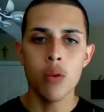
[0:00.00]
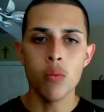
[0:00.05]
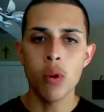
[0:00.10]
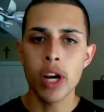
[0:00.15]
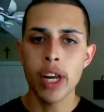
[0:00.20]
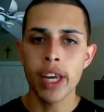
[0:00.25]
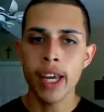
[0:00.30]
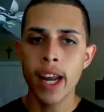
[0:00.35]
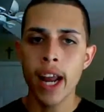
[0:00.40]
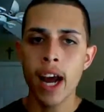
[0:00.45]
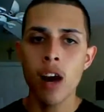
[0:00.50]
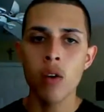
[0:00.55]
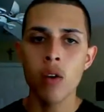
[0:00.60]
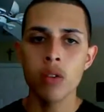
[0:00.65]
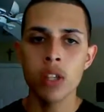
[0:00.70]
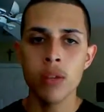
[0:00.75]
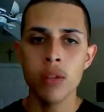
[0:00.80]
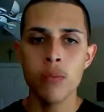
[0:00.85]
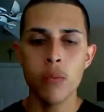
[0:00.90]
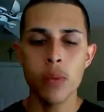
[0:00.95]
and running it
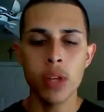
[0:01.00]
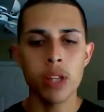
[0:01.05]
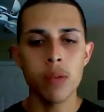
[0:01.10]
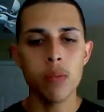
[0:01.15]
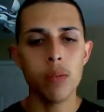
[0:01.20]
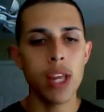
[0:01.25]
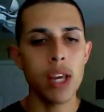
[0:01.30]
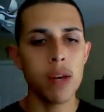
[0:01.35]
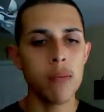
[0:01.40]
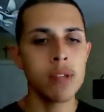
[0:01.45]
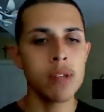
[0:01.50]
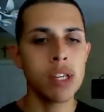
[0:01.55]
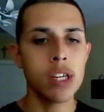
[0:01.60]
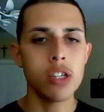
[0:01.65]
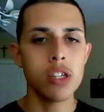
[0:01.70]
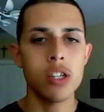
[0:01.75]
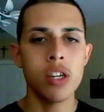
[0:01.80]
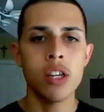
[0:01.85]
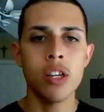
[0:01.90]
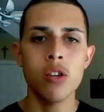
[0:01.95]
out in the plank
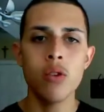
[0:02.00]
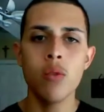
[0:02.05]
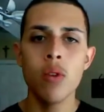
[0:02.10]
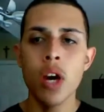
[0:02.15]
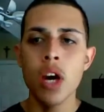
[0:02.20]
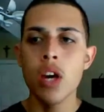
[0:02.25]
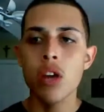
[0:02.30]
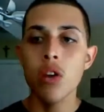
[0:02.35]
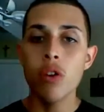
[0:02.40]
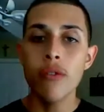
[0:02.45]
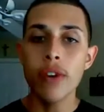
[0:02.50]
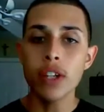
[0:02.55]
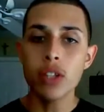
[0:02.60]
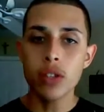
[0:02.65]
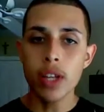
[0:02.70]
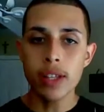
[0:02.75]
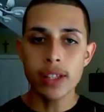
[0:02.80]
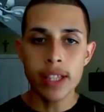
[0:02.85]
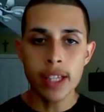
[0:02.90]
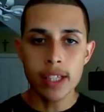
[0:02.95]
position, and you
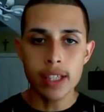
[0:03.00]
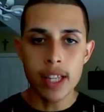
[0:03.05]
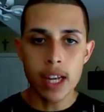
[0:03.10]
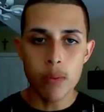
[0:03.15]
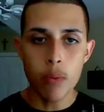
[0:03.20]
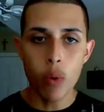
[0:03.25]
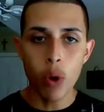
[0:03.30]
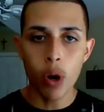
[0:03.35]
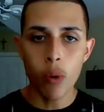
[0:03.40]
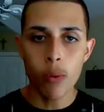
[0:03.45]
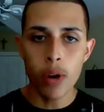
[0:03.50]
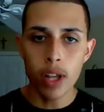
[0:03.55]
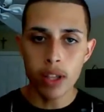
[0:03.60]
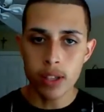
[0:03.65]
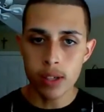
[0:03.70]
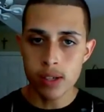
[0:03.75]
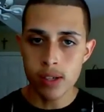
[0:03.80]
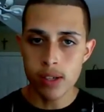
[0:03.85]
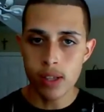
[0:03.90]
eventually have to get to that point where you have to